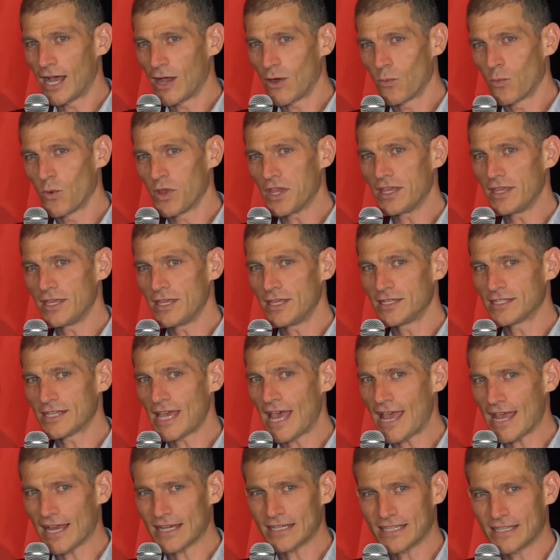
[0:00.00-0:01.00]
We
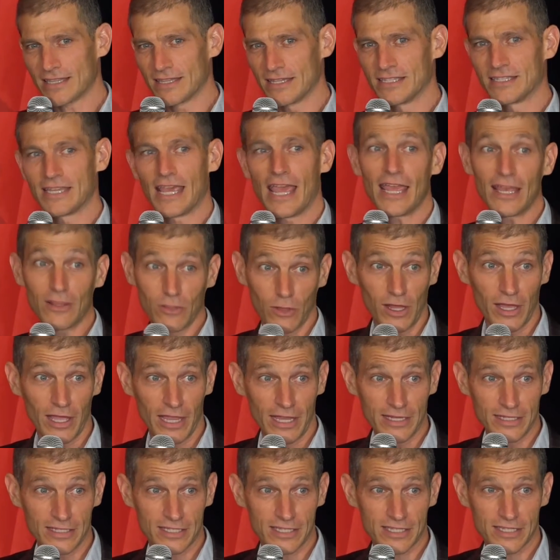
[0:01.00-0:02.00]
tax the
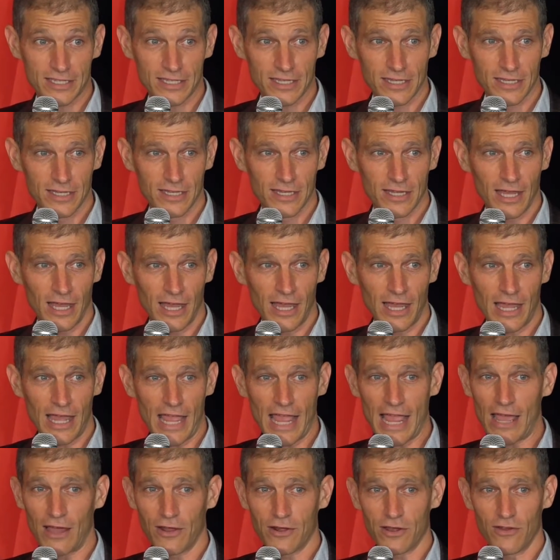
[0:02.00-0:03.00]
daylights
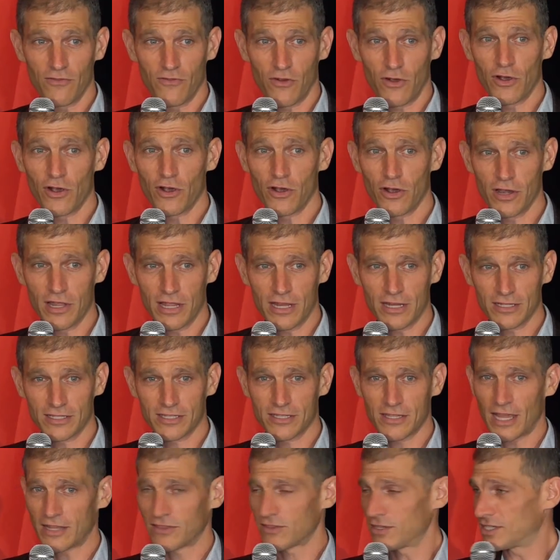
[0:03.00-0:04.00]
out of
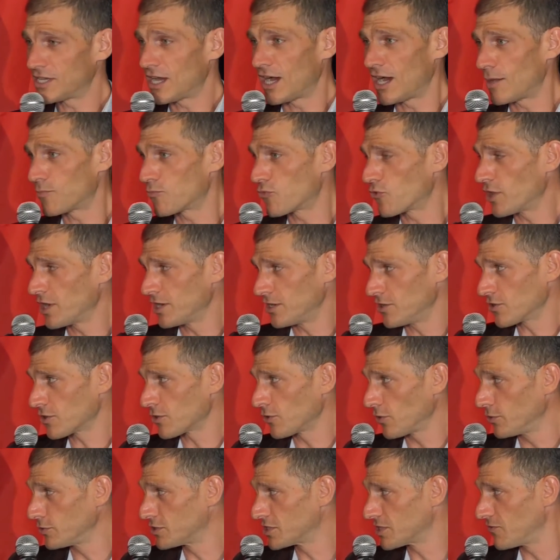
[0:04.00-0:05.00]
earnings. At the top rate, you're
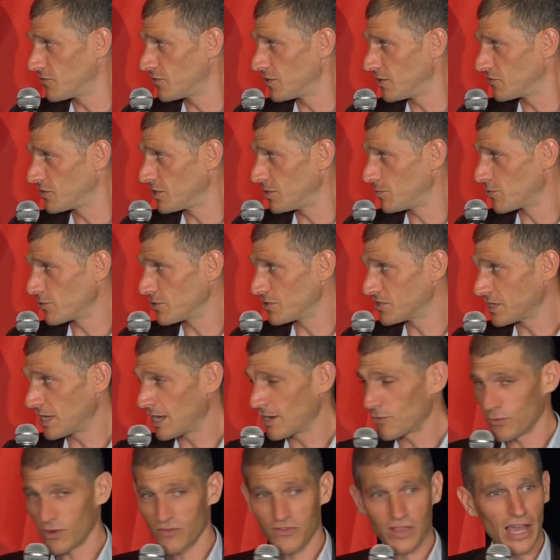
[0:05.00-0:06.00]
close to
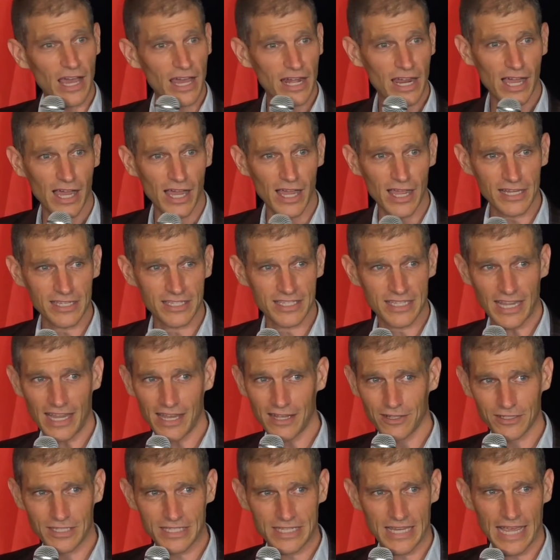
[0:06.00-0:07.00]
50%. We've got high
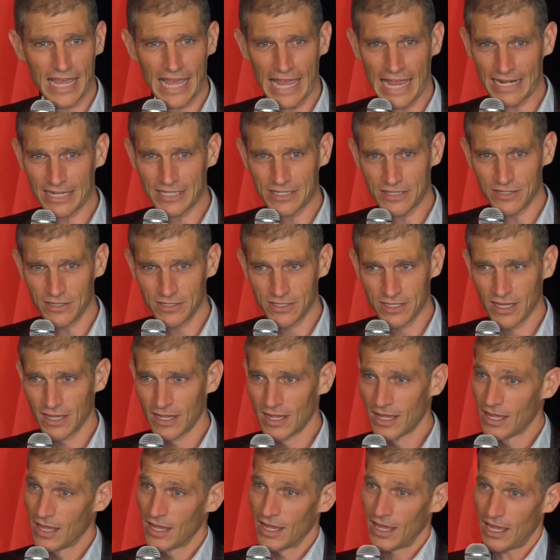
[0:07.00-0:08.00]
sales taxes,
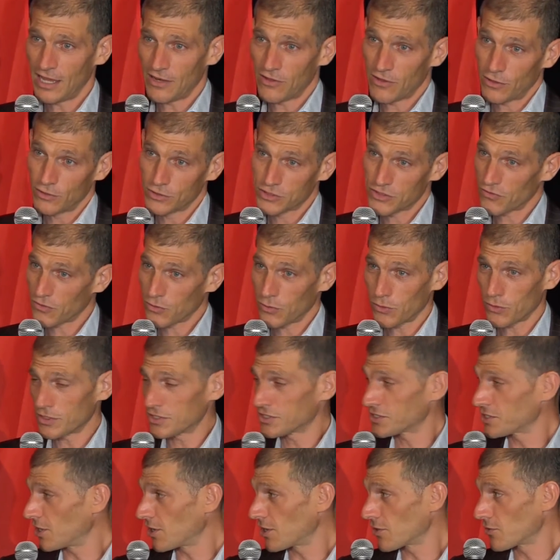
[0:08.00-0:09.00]
and those, of
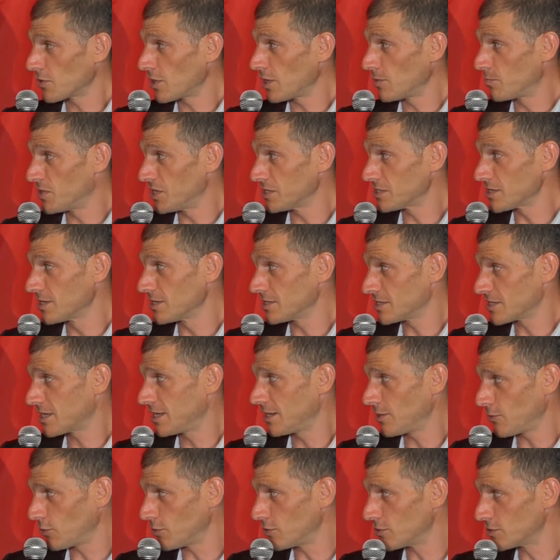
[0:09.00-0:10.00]
course, are business
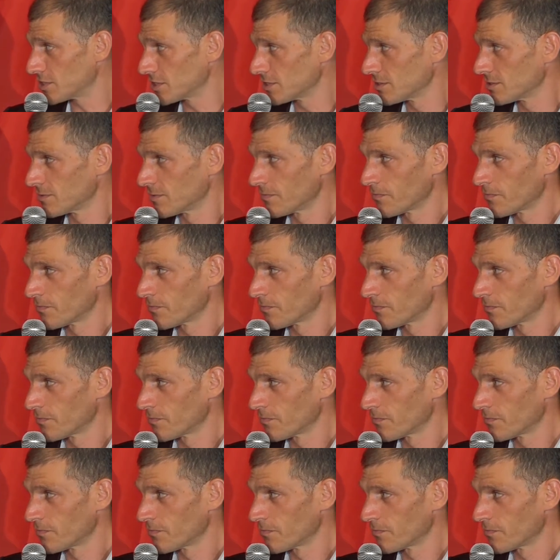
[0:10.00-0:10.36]
killers.